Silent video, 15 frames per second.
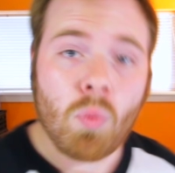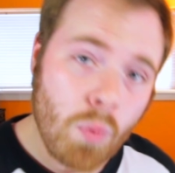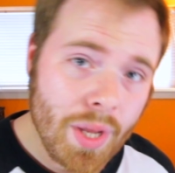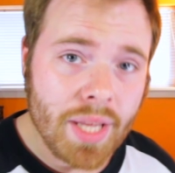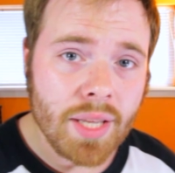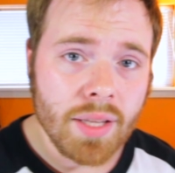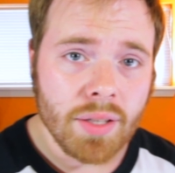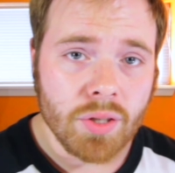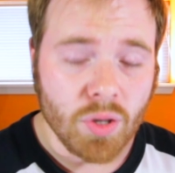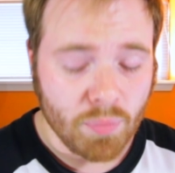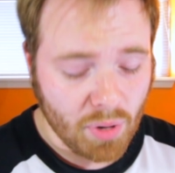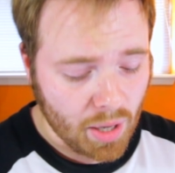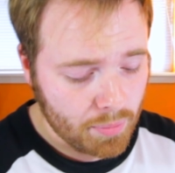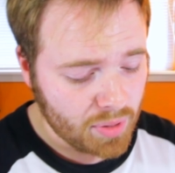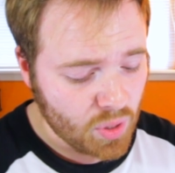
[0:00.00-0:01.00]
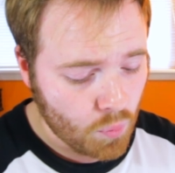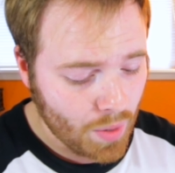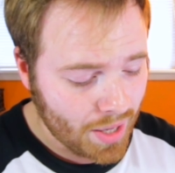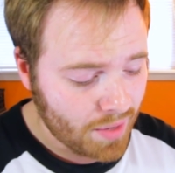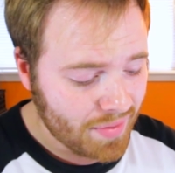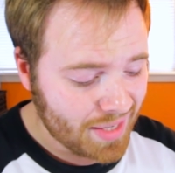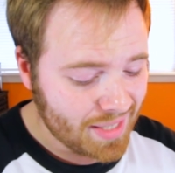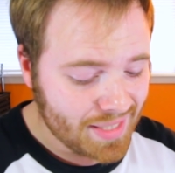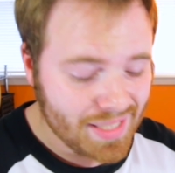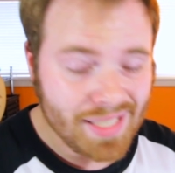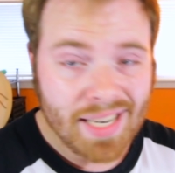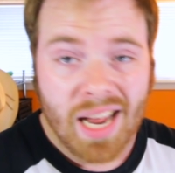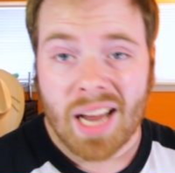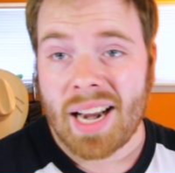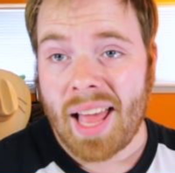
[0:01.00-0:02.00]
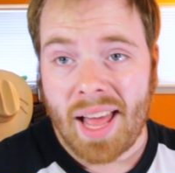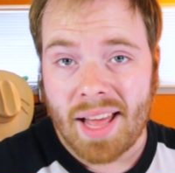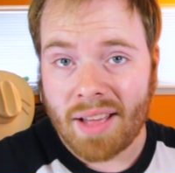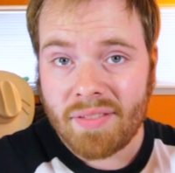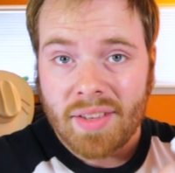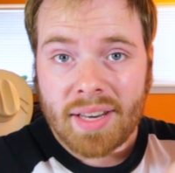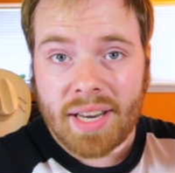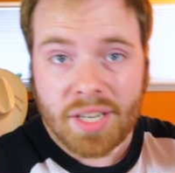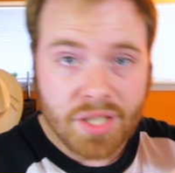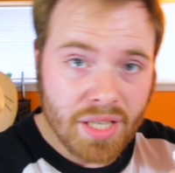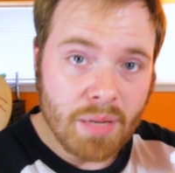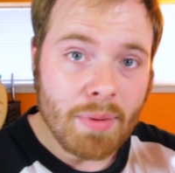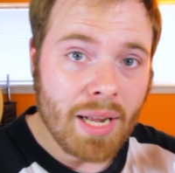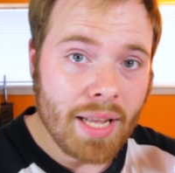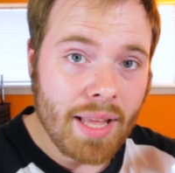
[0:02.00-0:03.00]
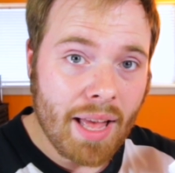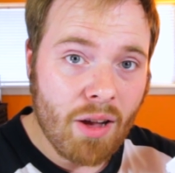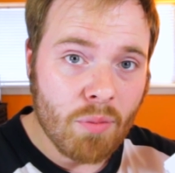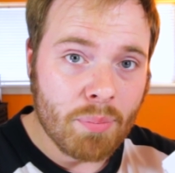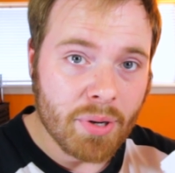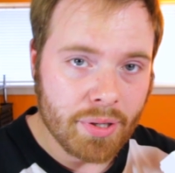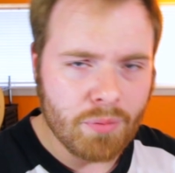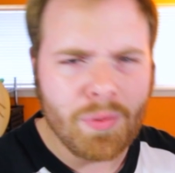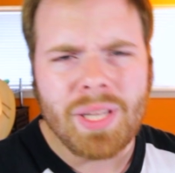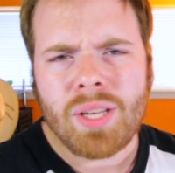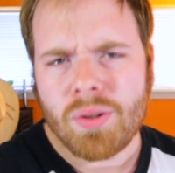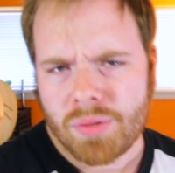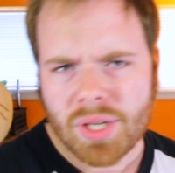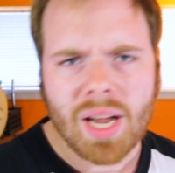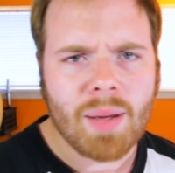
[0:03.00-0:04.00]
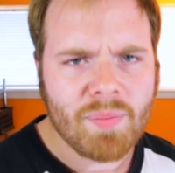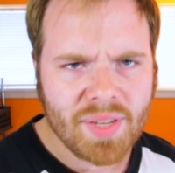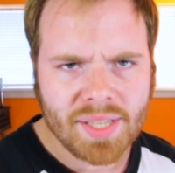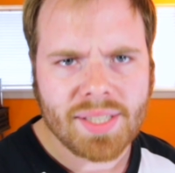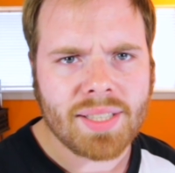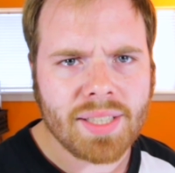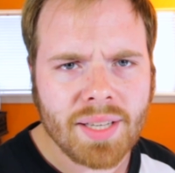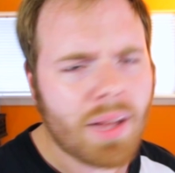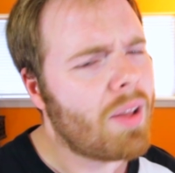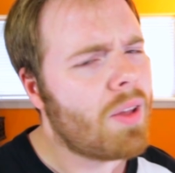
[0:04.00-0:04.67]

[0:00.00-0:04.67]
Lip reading: Wii, you're probably aware that it does not have an HDMI output. We use, obviously.